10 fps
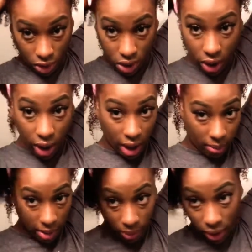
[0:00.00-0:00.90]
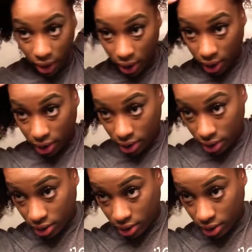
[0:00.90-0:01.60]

see, I got my part.